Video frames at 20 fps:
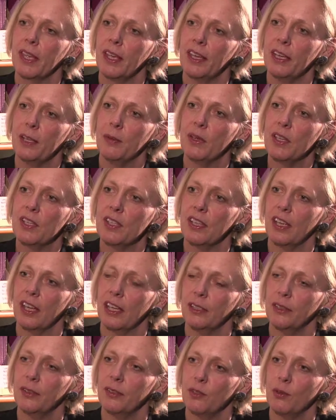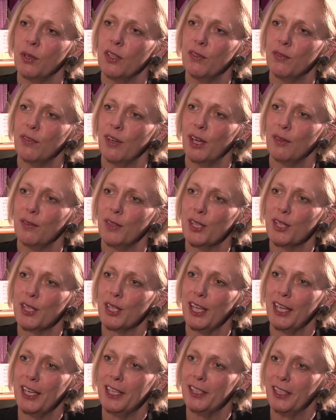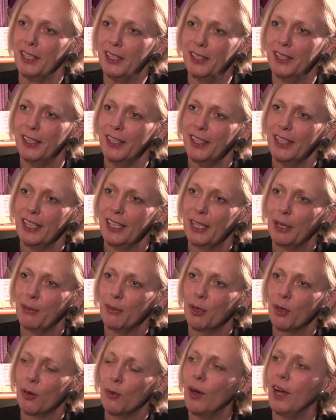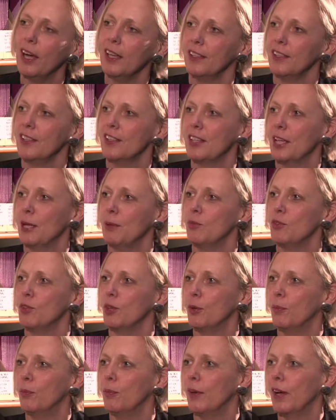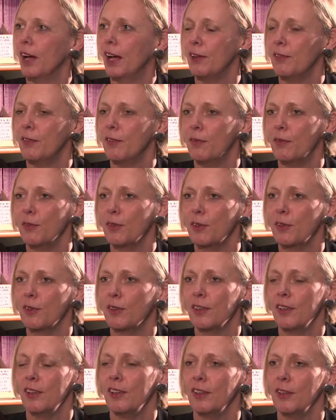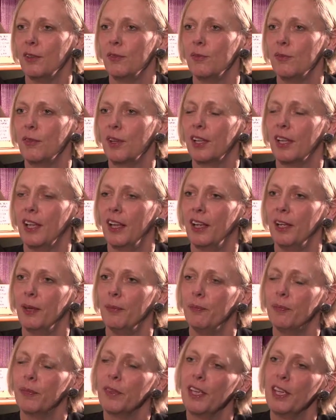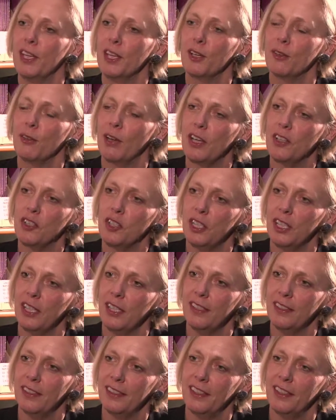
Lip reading: Anyway, it's now 25 years later. And I'm not quite in the same job, but I've, you know, gradually